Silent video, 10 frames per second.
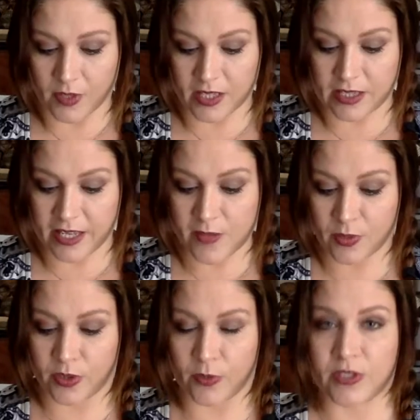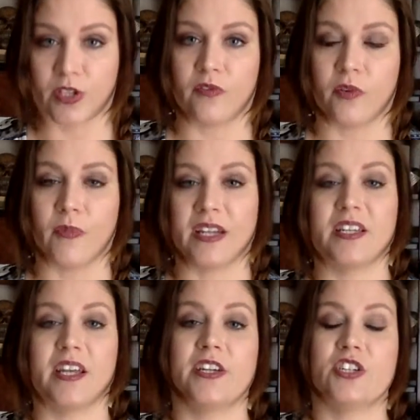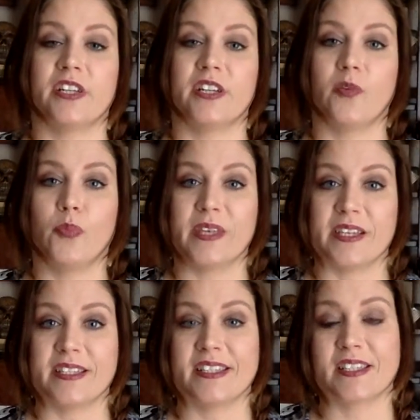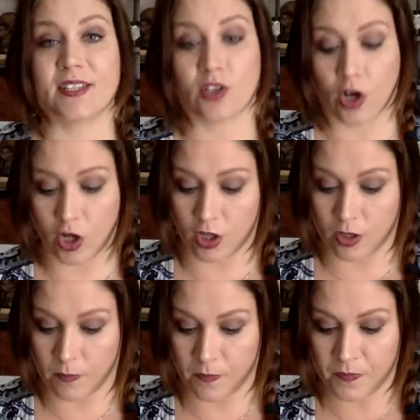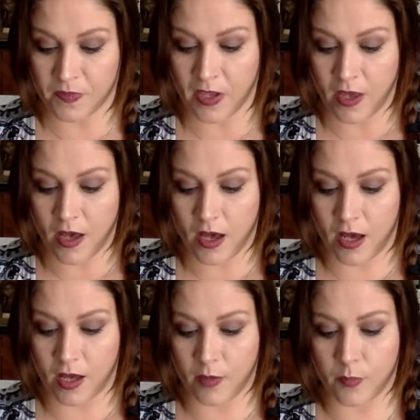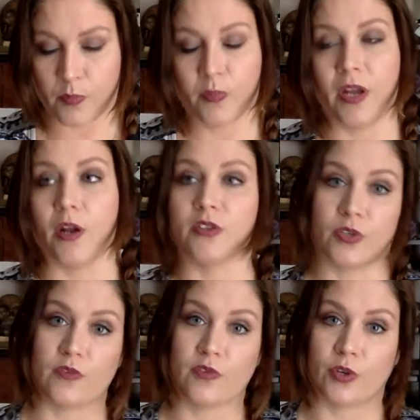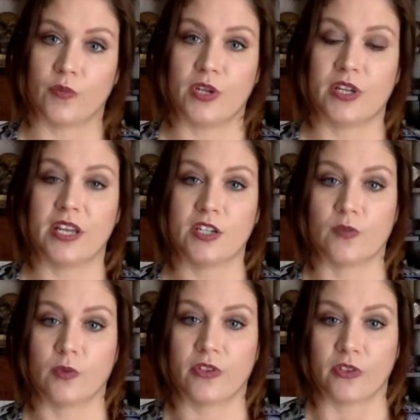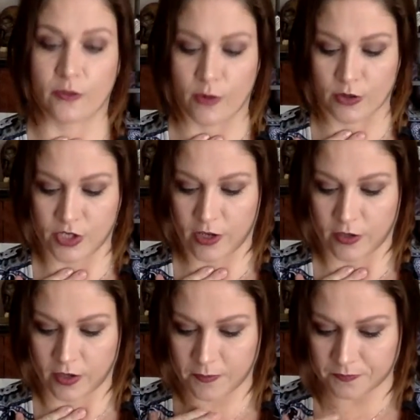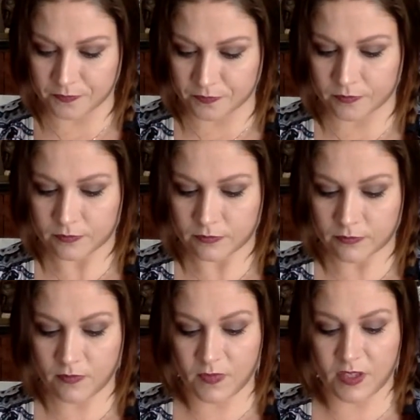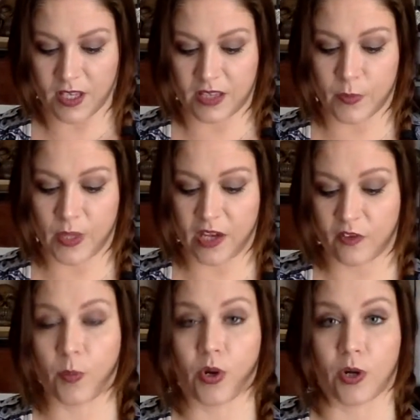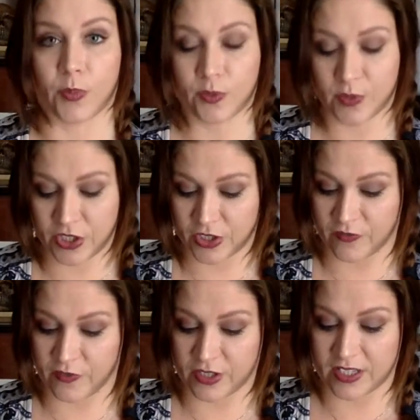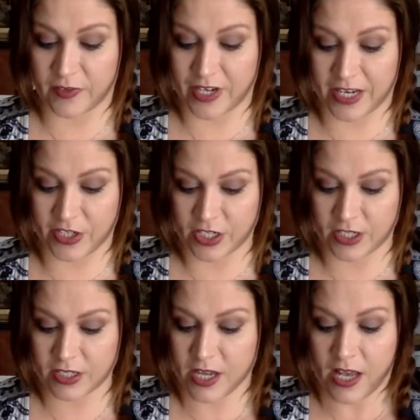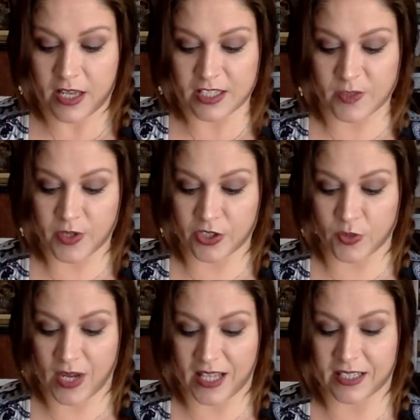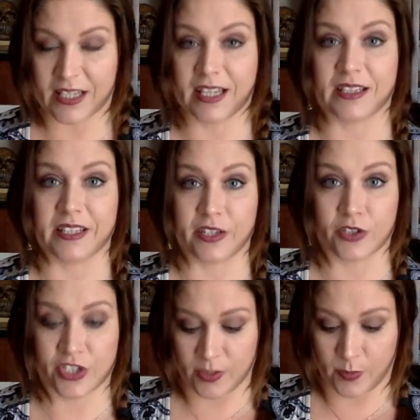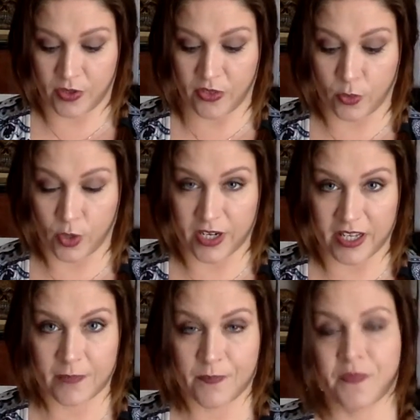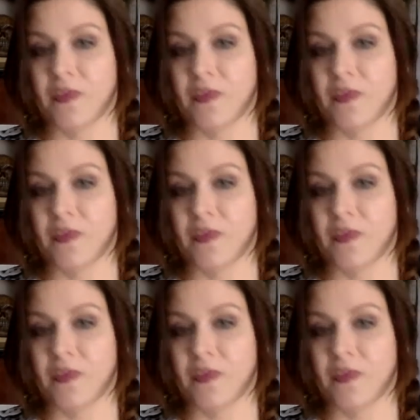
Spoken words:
Light blue is good for meditation, peace, calm, and also good for communication with throat chakra. And then we have purple, which is good for divination, spirituality, leadership, authority.